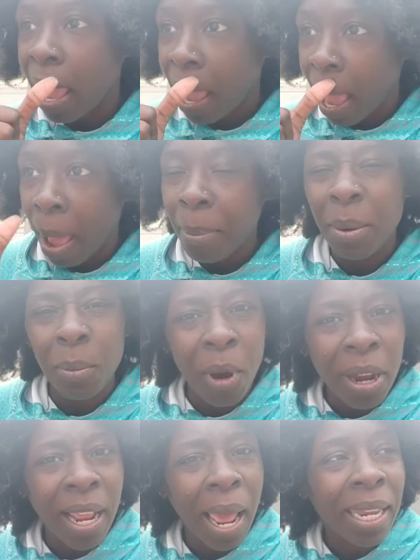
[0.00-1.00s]

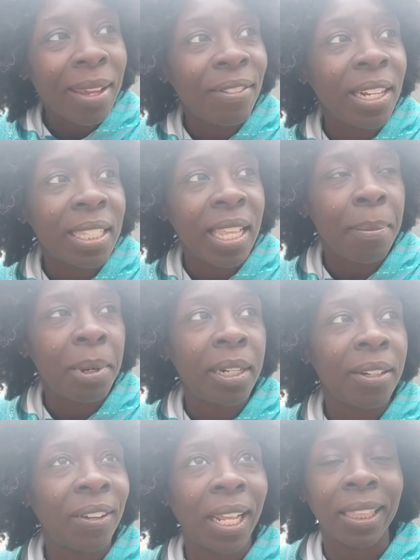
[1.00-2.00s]
I live in this
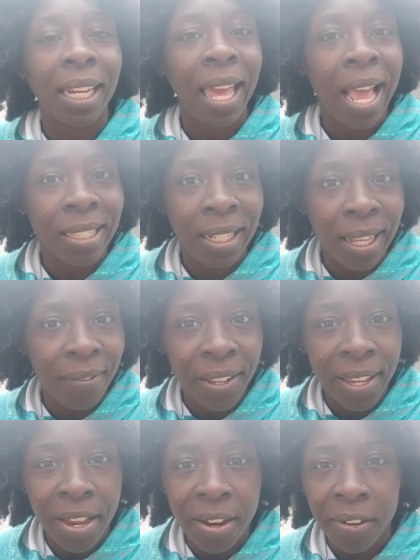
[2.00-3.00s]
neighborhood for like the last 11
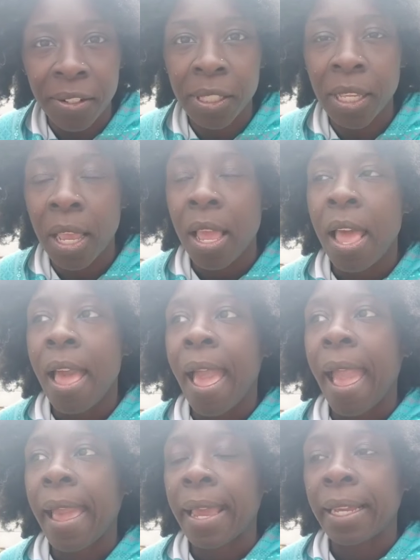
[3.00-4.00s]
years.
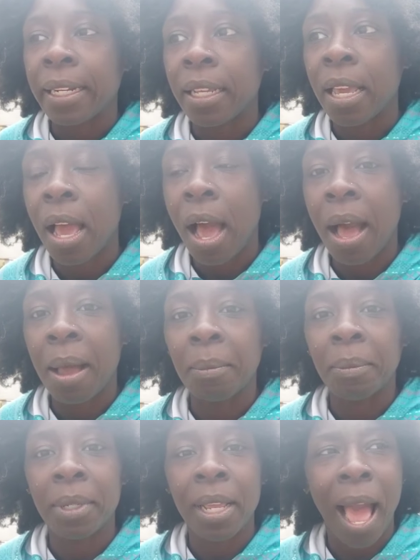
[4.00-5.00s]
And
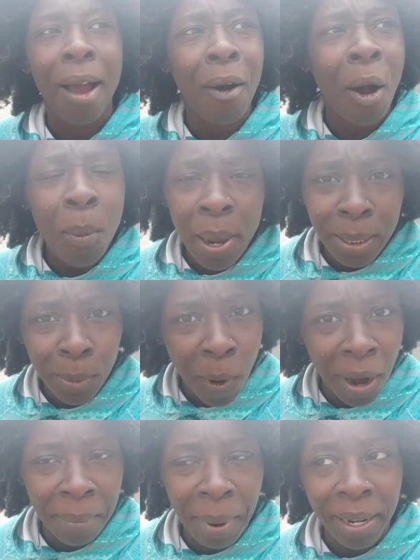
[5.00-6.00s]
I always
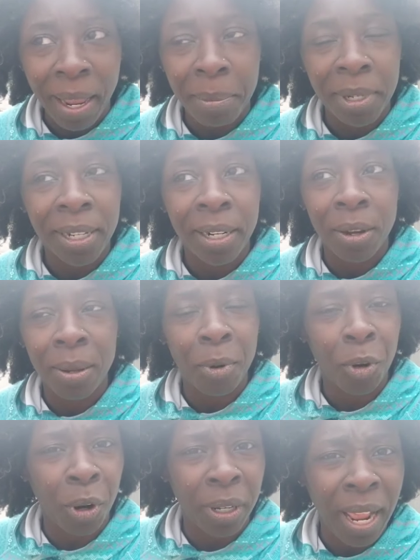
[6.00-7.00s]
walk in my neighborhood,
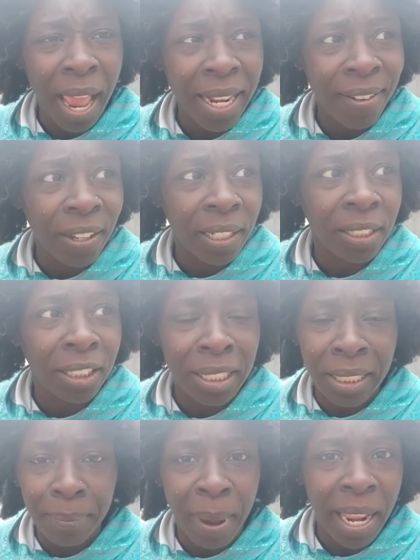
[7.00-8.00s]
or not even
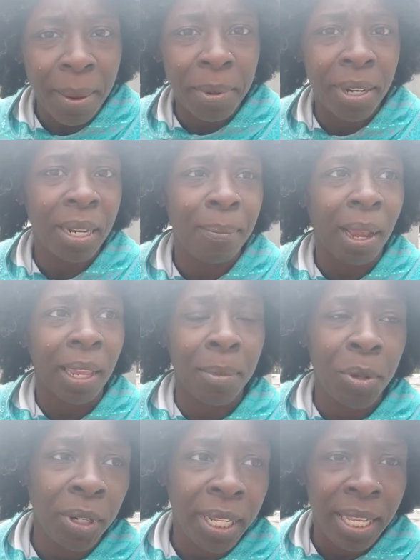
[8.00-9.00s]
just in my neighborhood, in my
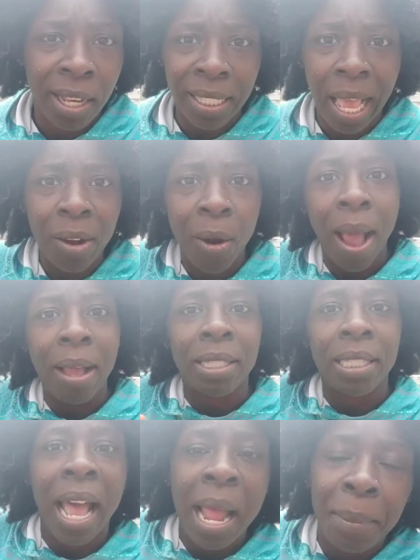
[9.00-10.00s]
community, because I'll go
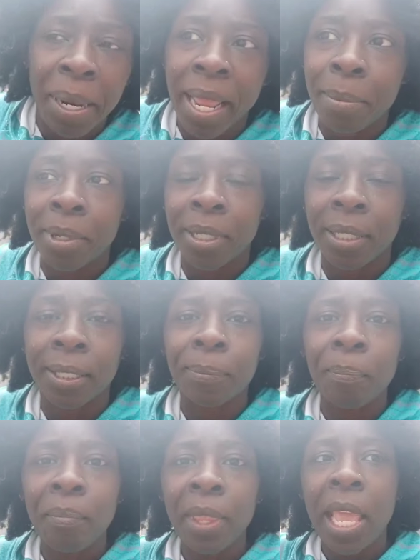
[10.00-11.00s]
outside my neighborhood
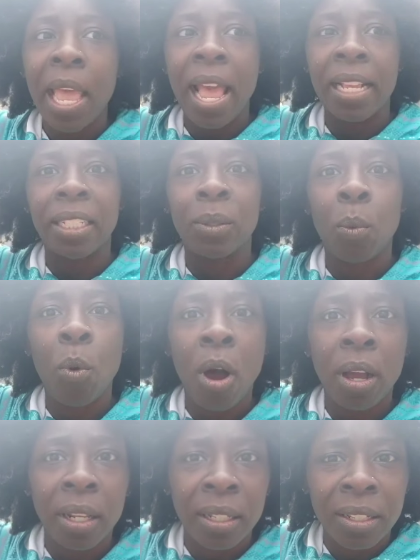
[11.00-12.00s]
and just walk,